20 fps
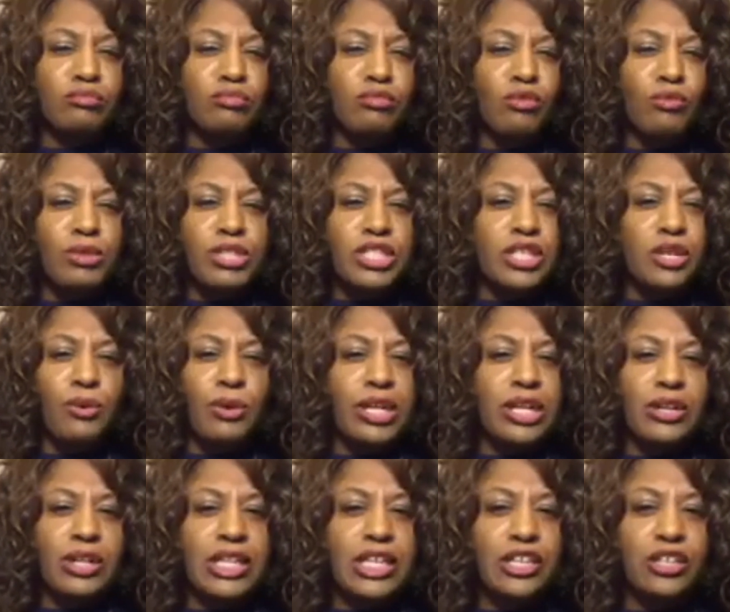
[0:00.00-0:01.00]
What's going
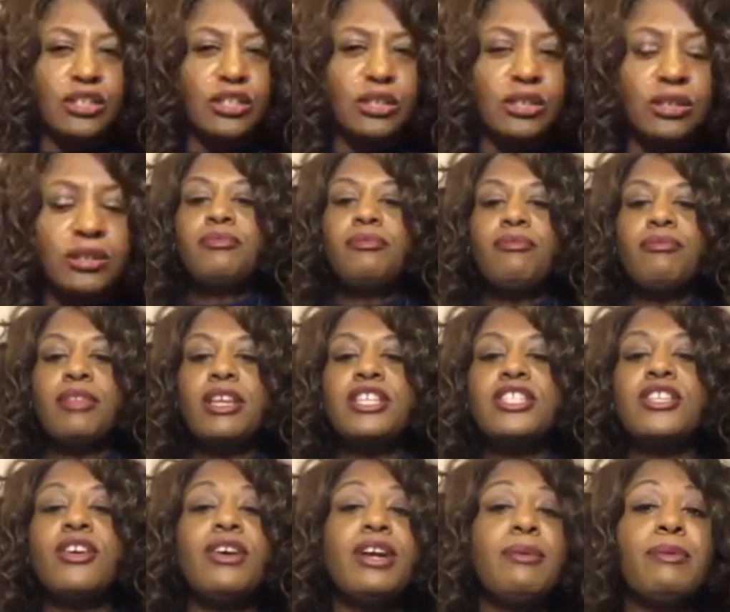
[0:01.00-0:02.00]
on here, girl?
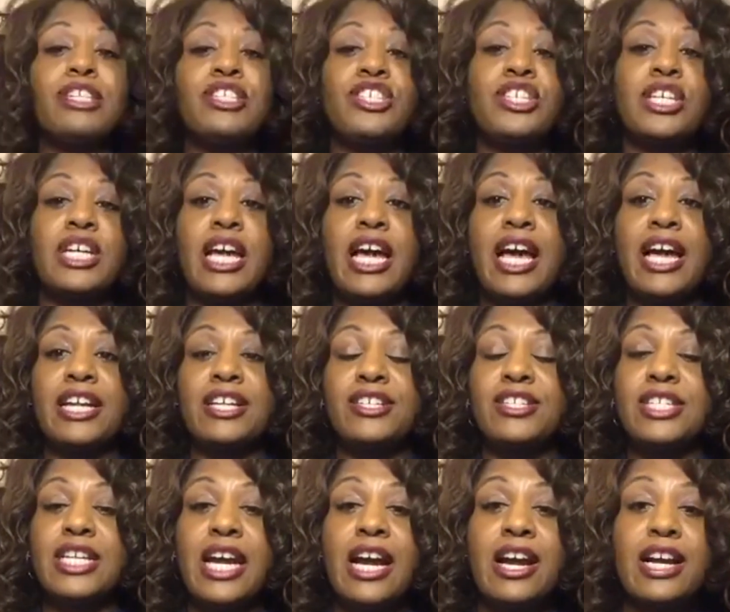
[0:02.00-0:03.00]
So anyway, she hired a
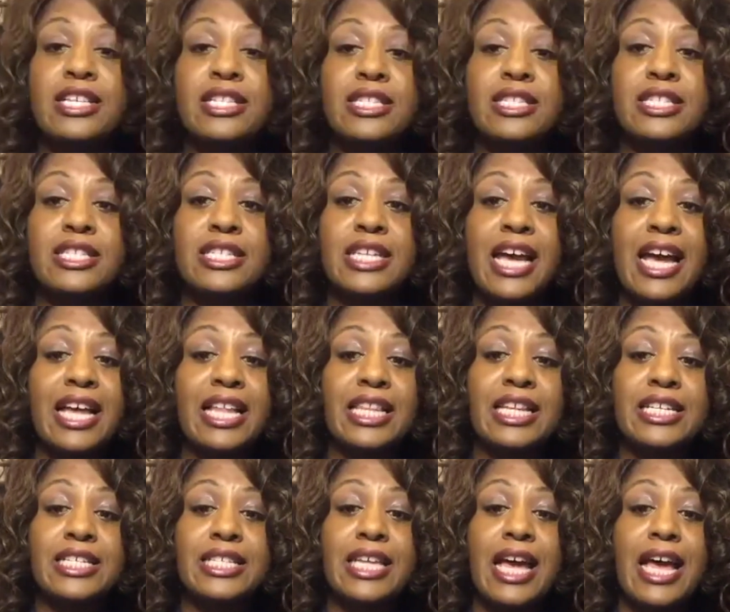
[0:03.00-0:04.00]

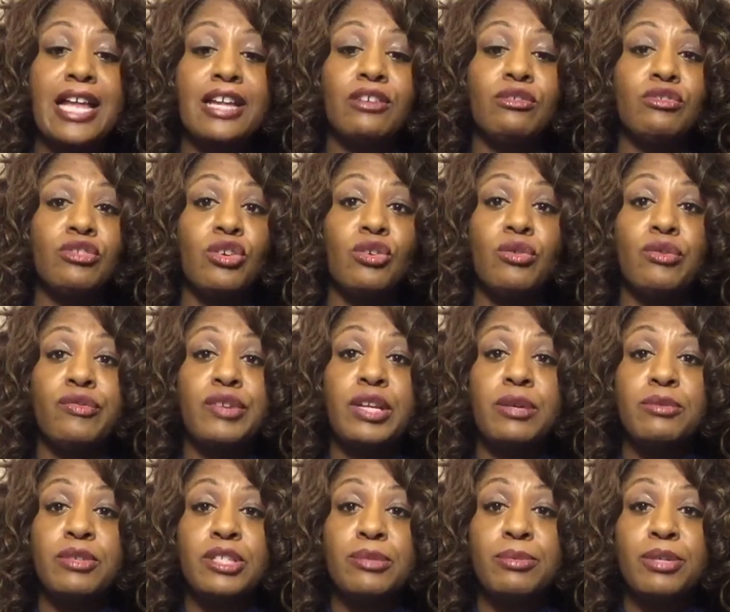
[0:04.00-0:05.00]
stylist. I don't know if he
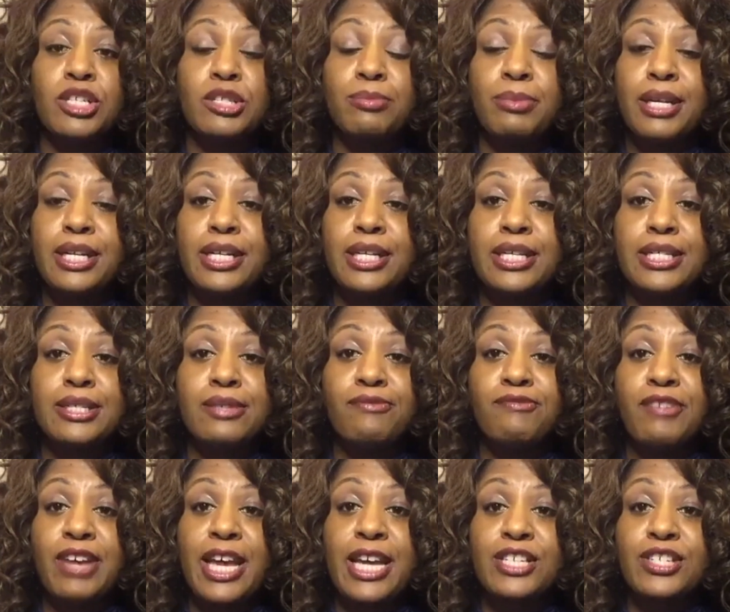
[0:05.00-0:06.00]
was much better because them
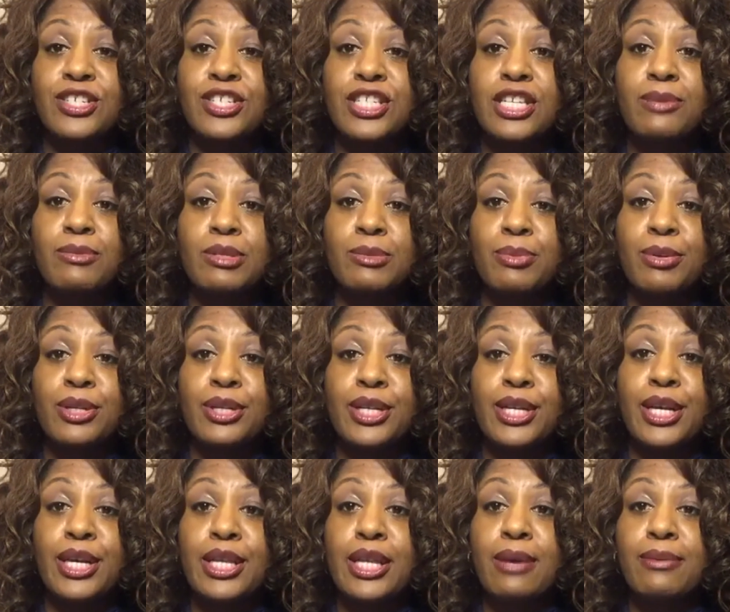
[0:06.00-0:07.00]
fashions he was putting
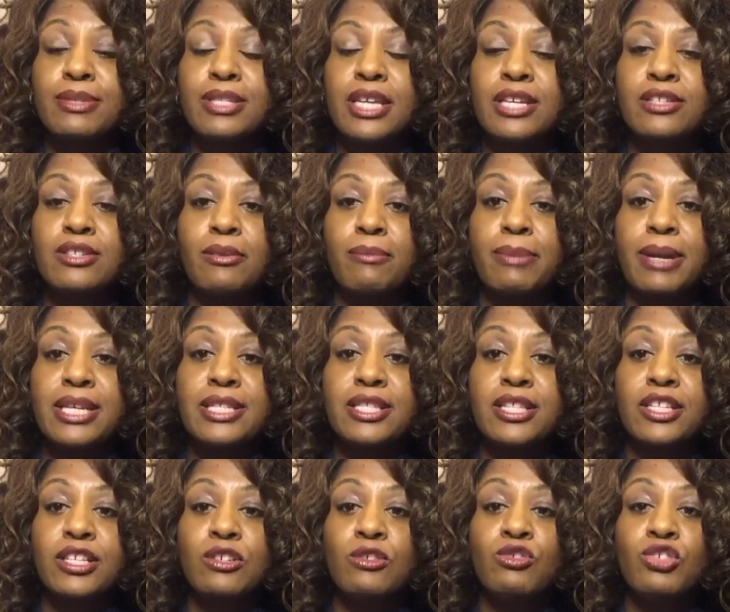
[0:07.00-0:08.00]
together, I was like, so
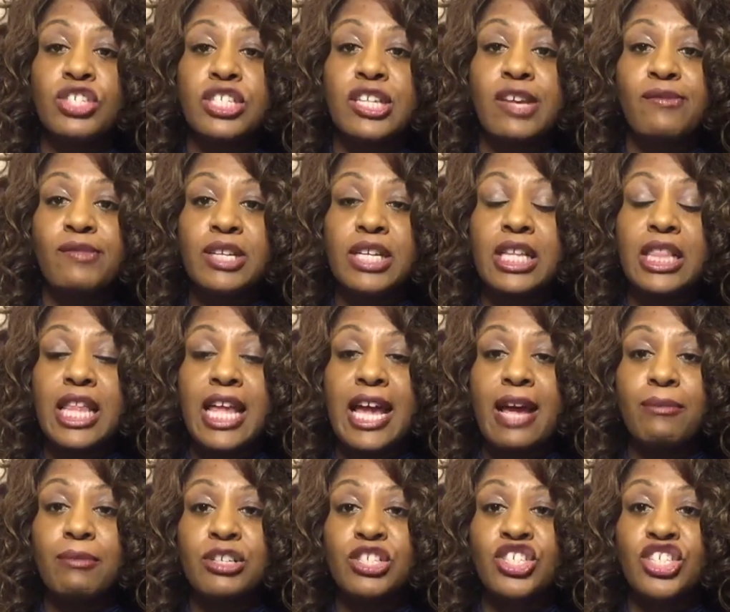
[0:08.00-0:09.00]
basically you just giving the
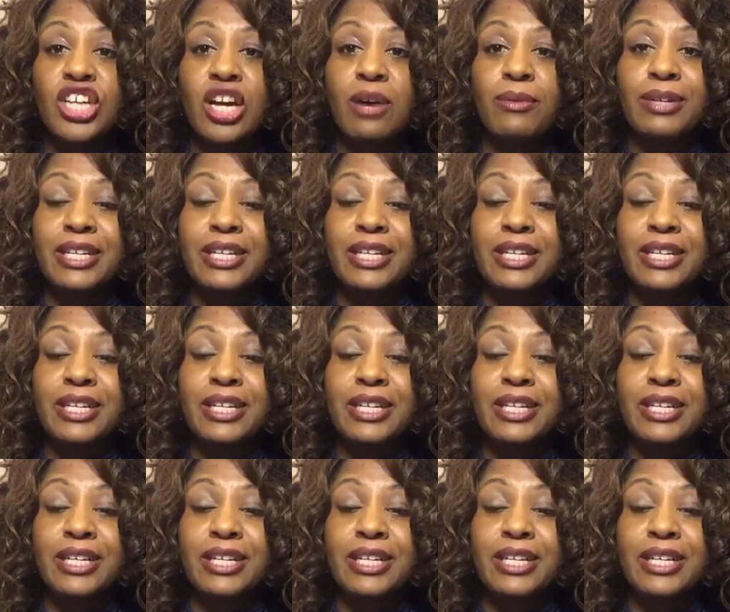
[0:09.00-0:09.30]
client what she already